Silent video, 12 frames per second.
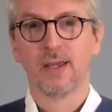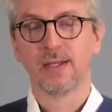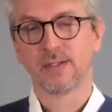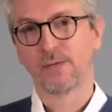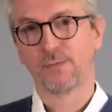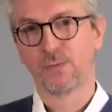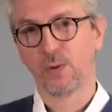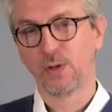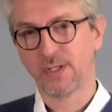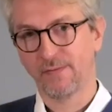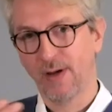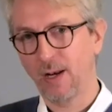Is it
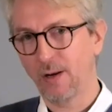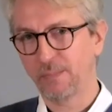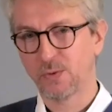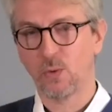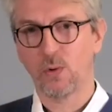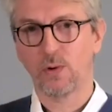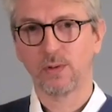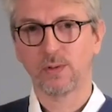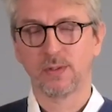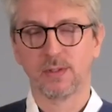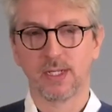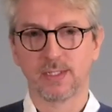fully developed
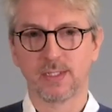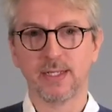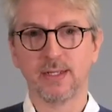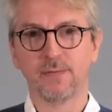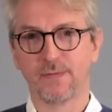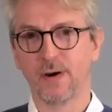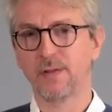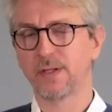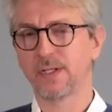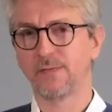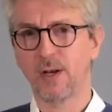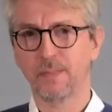or does it need
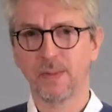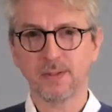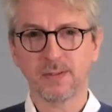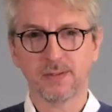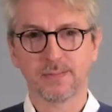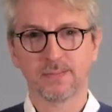further developments?